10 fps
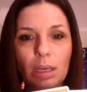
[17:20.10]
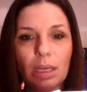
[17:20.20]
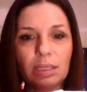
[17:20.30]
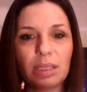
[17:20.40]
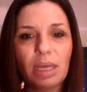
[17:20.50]

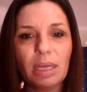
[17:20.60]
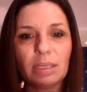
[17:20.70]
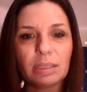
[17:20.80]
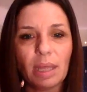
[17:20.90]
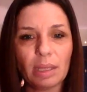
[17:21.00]
is
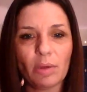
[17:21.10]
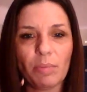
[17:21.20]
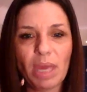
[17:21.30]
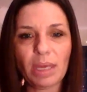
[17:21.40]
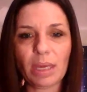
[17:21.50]
this, like, they're
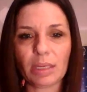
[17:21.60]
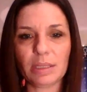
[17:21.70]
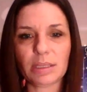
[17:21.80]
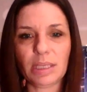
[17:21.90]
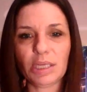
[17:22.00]
making a
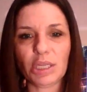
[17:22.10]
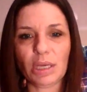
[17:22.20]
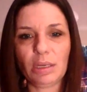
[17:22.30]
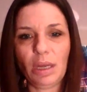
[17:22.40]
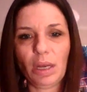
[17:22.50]

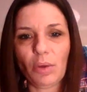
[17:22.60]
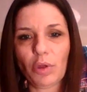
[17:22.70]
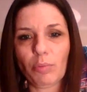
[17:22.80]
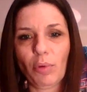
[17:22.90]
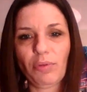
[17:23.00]
decision,
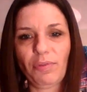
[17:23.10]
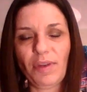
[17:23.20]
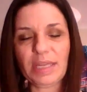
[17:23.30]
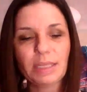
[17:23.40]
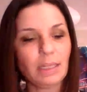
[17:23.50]
they're both
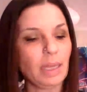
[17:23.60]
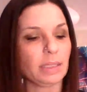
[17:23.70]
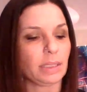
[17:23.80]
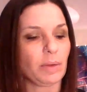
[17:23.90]
facing this.